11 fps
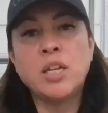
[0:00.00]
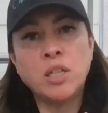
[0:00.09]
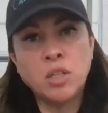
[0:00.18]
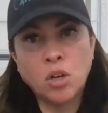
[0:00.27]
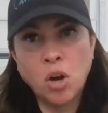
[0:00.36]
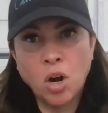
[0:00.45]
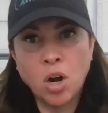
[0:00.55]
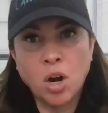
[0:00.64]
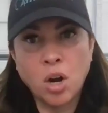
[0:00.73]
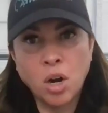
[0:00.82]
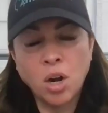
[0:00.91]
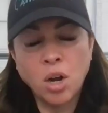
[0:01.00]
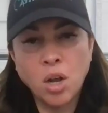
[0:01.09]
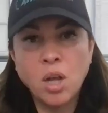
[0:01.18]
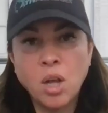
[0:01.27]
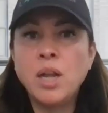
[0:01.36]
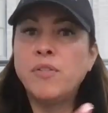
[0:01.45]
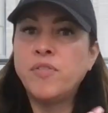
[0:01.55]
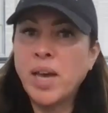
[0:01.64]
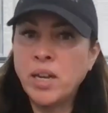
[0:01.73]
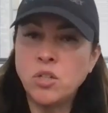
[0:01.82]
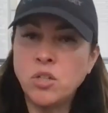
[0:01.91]
in the car, if
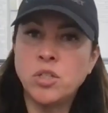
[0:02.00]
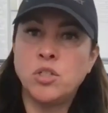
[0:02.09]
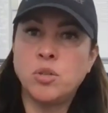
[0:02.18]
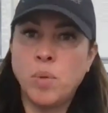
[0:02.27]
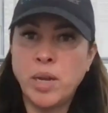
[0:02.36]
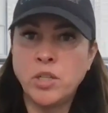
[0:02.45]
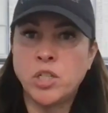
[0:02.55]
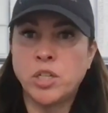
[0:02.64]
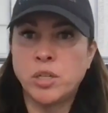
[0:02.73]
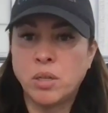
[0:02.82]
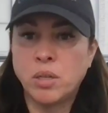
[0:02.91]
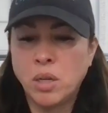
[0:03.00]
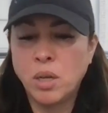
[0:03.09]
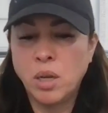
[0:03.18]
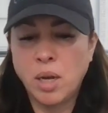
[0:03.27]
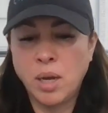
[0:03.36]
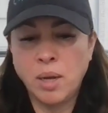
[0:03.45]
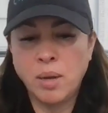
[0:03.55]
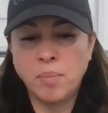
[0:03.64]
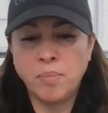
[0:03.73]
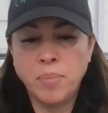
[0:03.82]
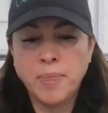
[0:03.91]
that is your situation.
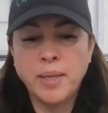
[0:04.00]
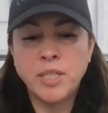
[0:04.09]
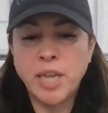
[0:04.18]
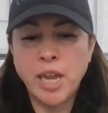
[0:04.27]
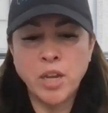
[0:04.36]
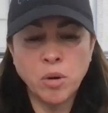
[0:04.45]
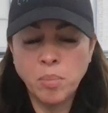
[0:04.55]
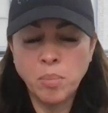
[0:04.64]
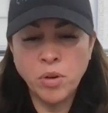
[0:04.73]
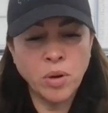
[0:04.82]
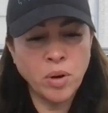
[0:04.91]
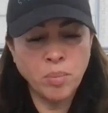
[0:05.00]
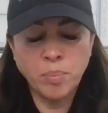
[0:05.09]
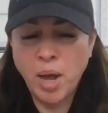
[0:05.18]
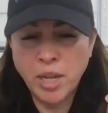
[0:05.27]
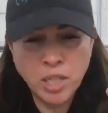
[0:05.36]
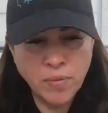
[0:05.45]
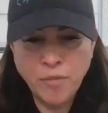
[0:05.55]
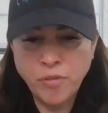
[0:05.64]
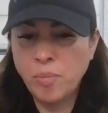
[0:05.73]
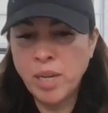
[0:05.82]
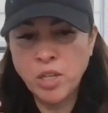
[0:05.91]
Saying your positive
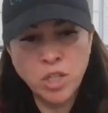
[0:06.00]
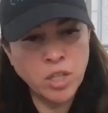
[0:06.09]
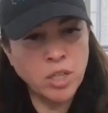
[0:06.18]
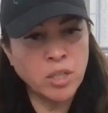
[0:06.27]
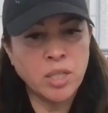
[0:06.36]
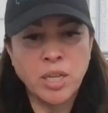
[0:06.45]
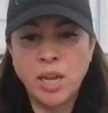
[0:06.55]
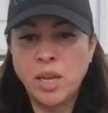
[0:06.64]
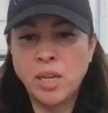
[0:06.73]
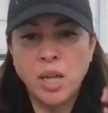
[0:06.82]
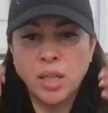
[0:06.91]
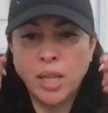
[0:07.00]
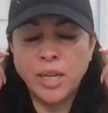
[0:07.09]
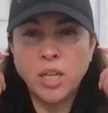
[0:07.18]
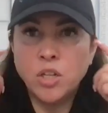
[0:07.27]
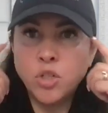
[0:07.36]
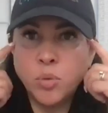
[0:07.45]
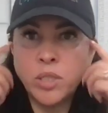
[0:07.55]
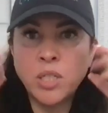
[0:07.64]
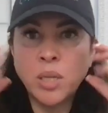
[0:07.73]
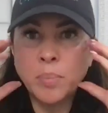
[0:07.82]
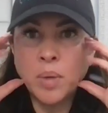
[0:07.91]
affirmations, saying doing
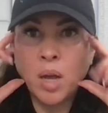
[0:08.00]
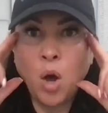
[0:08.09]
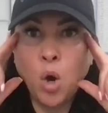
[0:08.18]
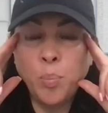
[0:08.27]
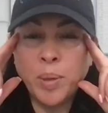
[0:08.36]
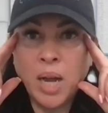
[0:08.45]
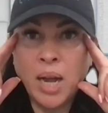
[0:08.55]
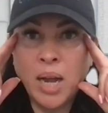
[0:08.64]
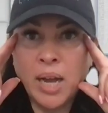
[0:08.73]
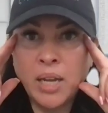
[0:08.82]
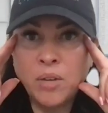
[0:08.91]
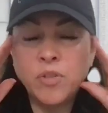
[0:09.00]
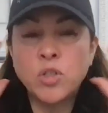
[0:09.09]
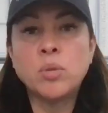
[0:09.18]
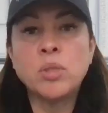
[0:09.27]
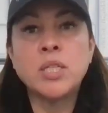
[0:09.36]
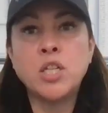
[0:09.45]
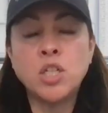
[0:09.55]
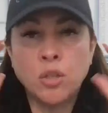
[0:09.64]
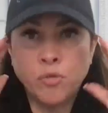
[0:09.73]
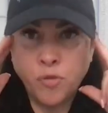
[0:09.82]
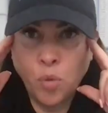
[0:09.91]
some open-eyed
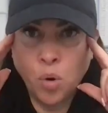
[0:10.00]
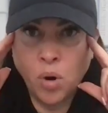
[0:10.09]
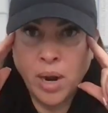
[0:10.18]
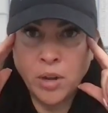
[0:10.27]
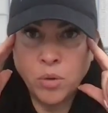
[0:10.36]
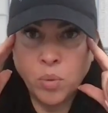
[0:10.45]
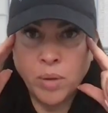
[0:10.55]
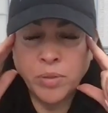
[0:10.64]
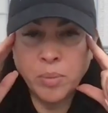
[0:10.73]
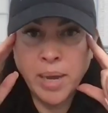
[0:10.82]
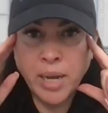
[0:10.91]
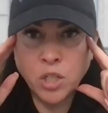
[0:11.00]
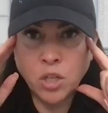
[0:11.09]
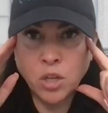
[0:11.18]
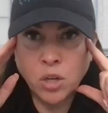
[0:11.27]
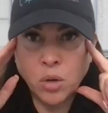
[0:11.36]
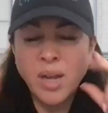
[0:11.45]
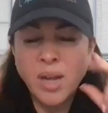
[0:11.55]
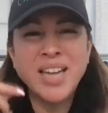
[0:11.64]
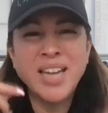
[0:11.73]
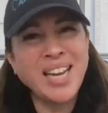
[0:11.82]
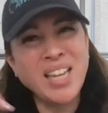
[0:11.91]
visualization for how you want the match to go,
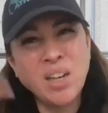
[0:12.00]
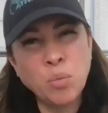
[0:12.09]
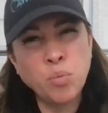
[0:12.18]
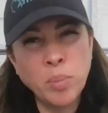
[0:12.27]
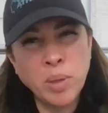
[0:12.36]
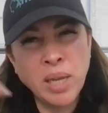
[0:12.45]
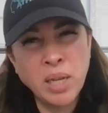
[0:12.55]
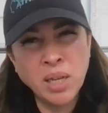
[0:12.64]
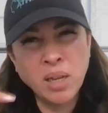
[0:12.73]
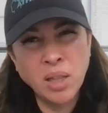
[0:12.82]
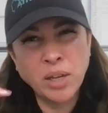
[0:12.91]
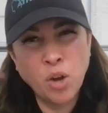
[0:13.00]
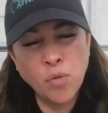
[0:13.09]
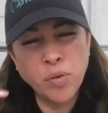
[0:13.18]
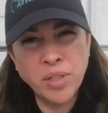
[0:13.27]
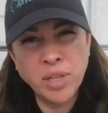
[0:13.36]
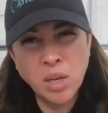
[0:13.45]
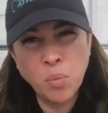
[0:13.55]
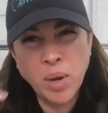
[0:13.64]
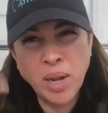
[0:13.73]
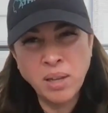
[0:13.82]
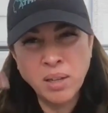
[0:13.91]
not in a ruminating, overthinking
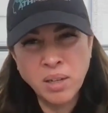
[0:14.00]
way.